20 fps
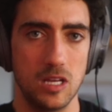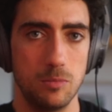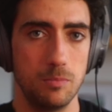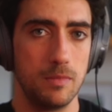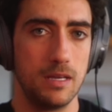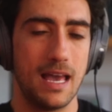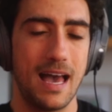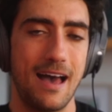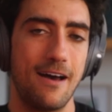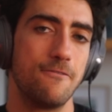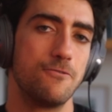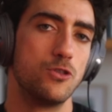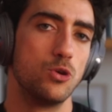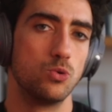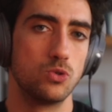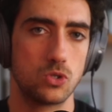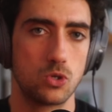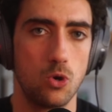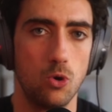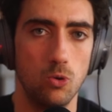me have
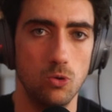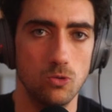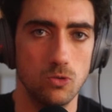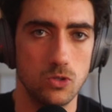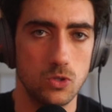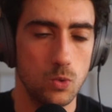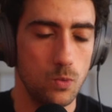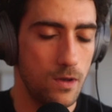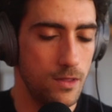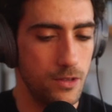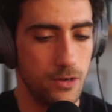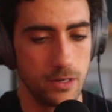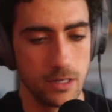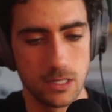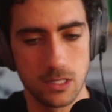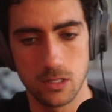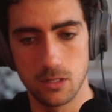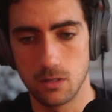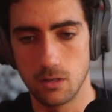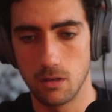those goals, whether
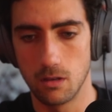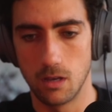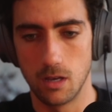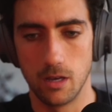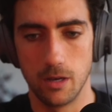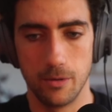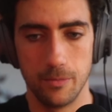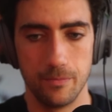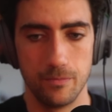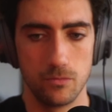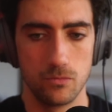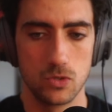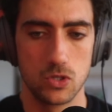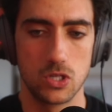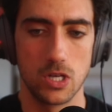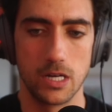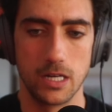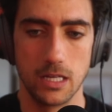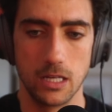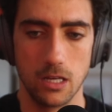it's
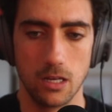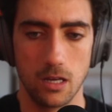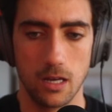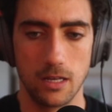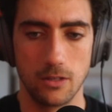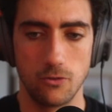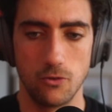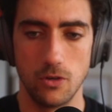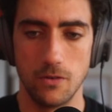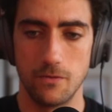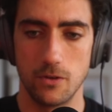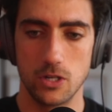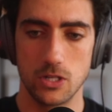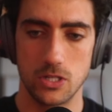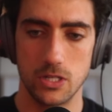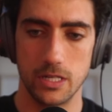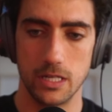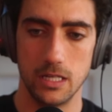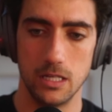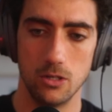studying at
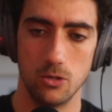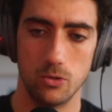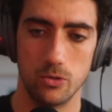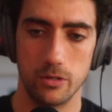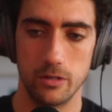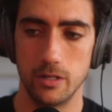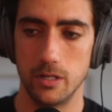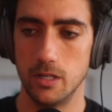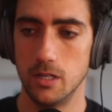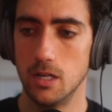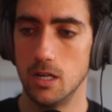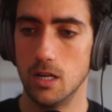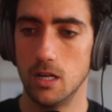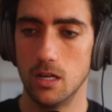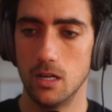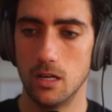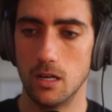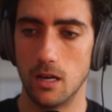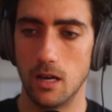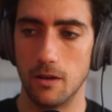university or
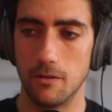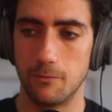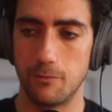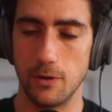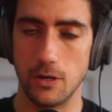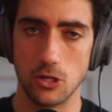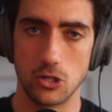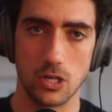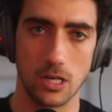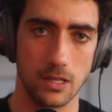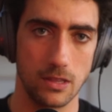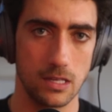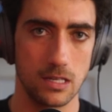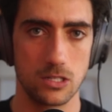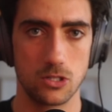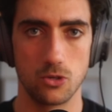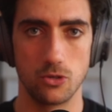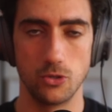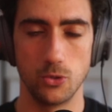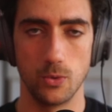finishing
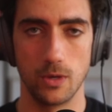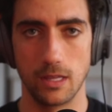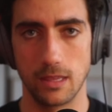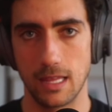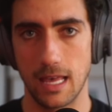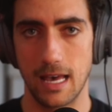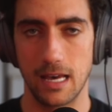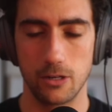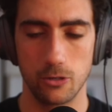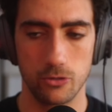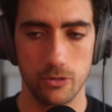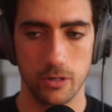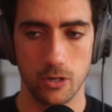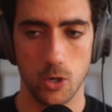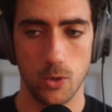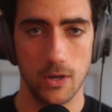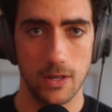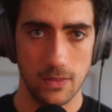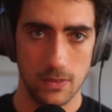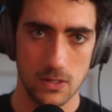this or doing that or
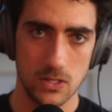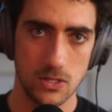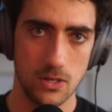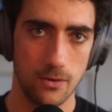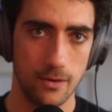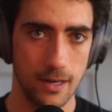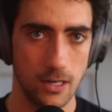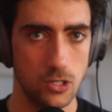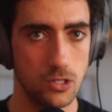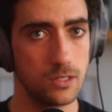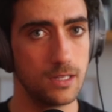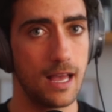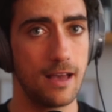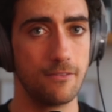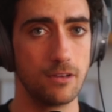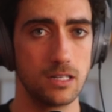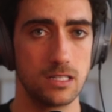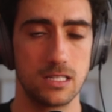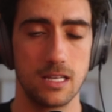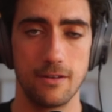going in this direction,
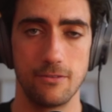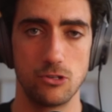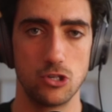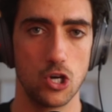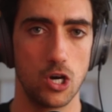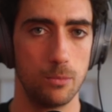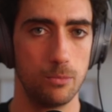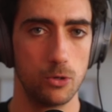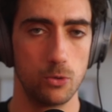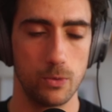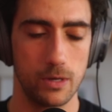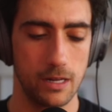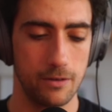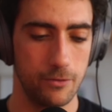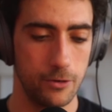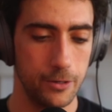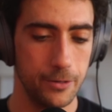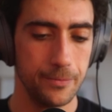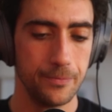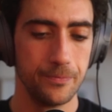having a safe job or whatever.